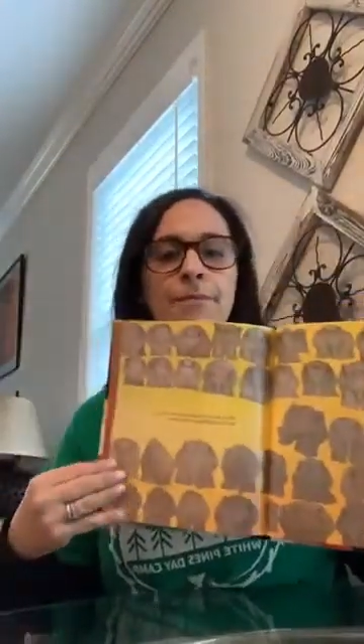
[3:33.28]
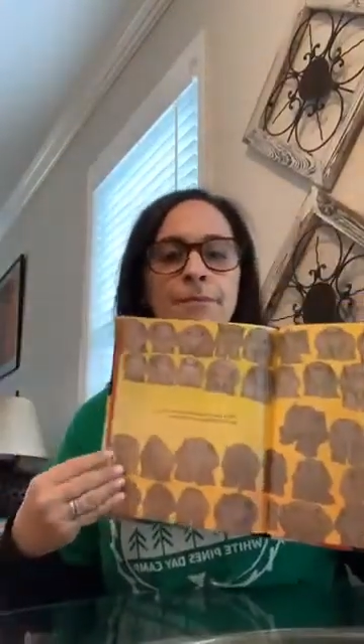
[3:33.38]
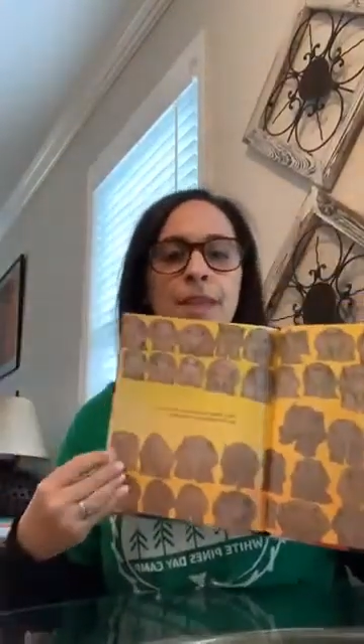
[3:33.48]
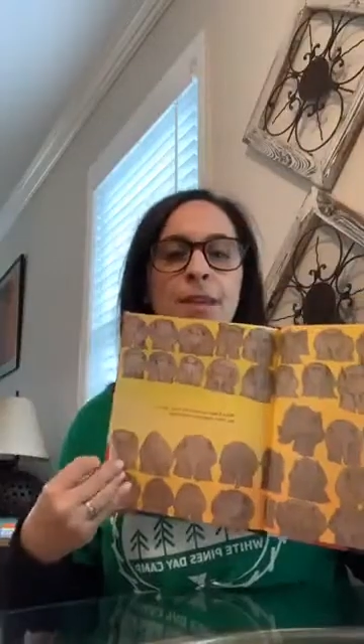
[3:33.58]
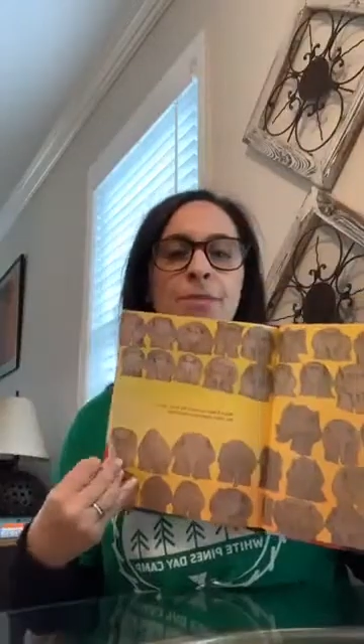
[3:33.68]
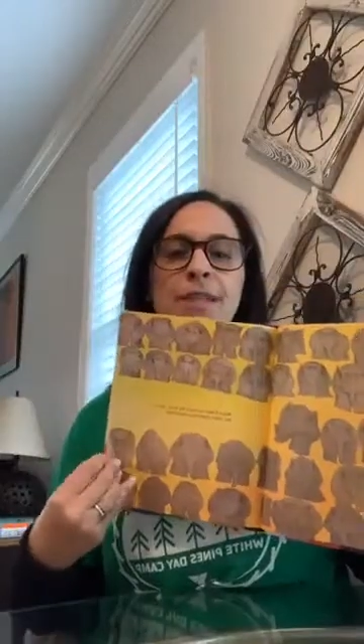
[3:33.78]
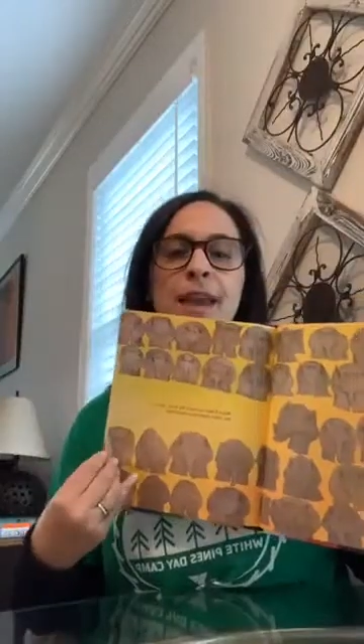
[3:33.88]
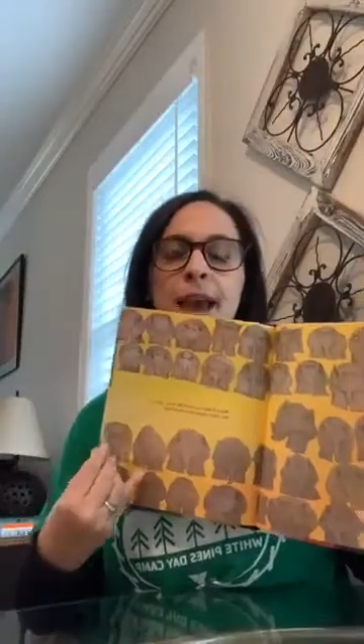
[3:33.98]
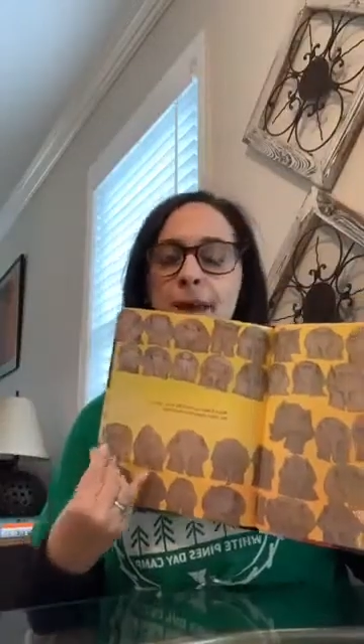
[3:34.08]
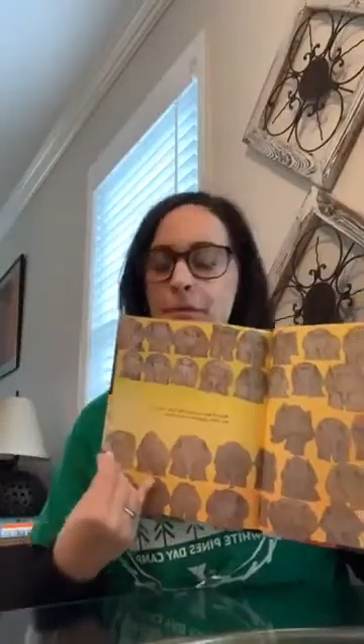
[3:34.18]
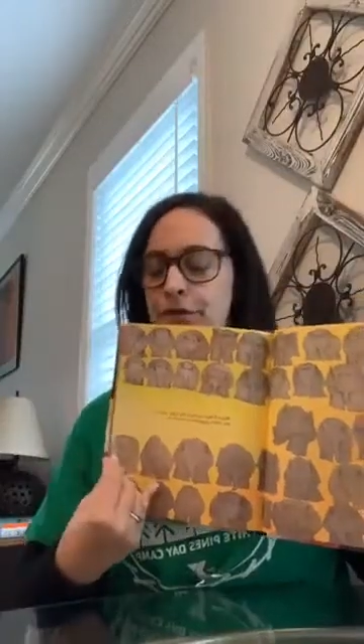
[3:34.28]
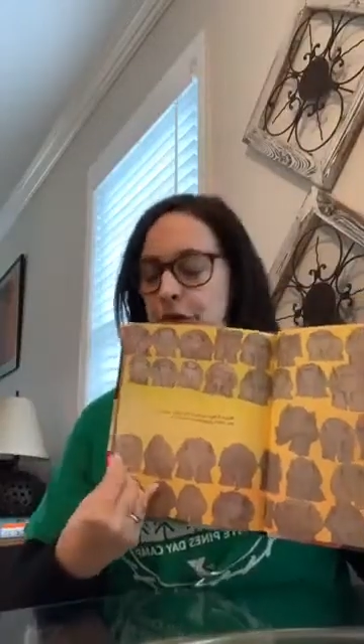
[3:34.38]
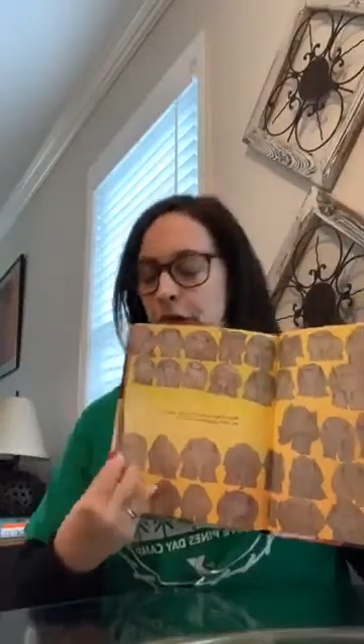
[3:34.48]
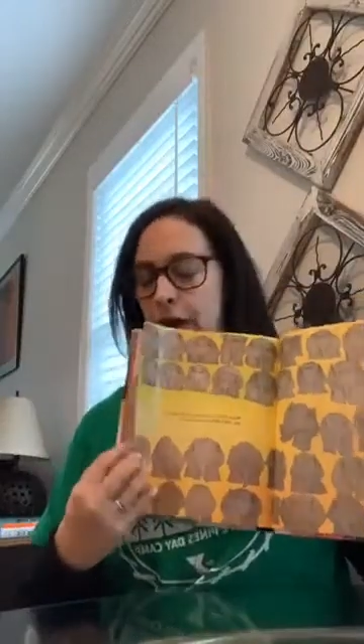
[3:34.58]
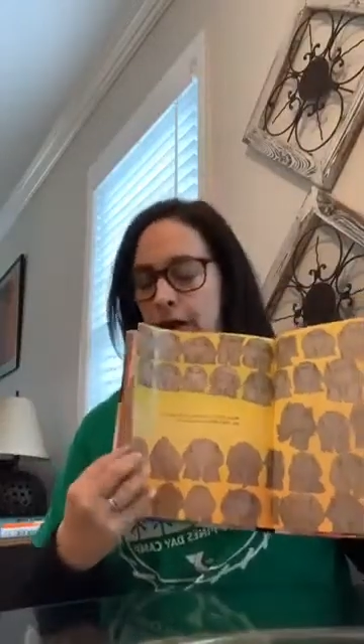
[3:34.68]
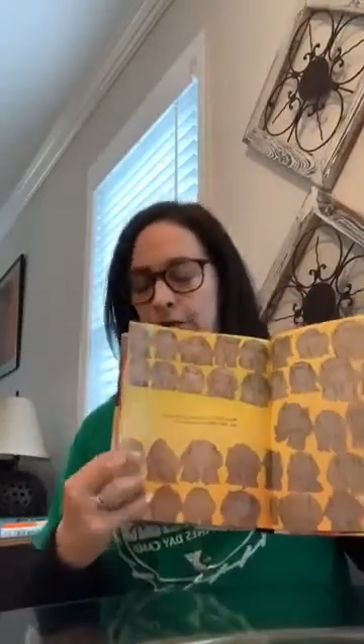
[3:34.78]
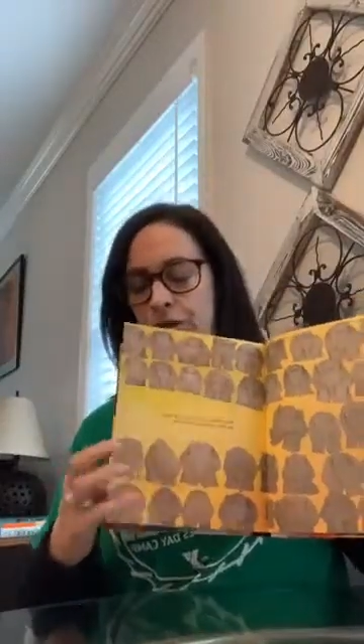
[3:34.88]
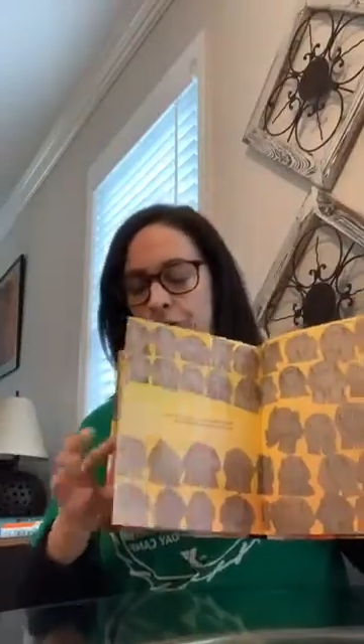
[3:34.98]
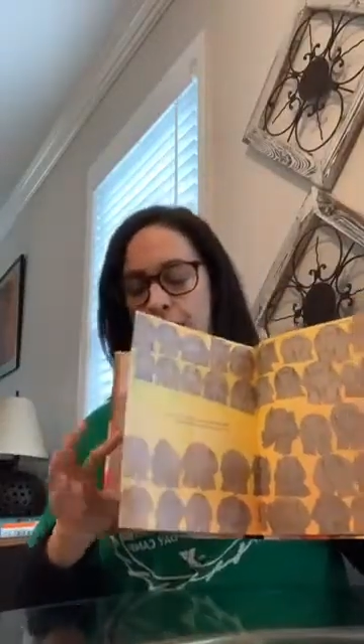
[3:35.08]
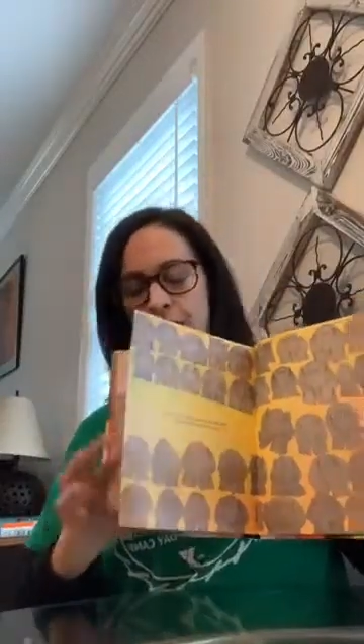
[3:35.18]
He was
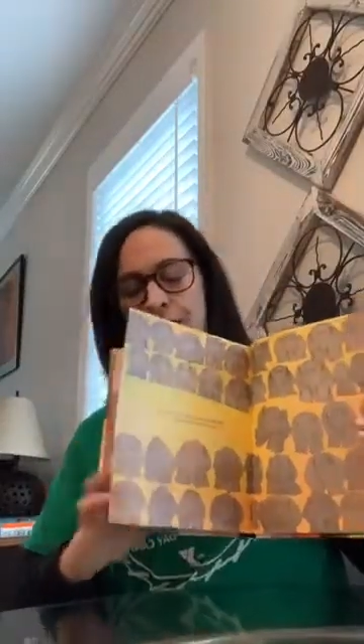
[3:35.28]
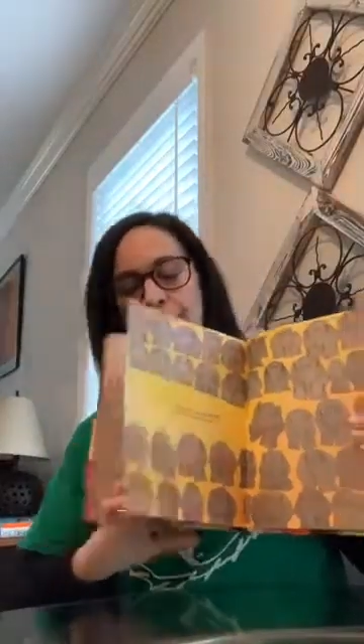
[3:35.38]
camouflaged. He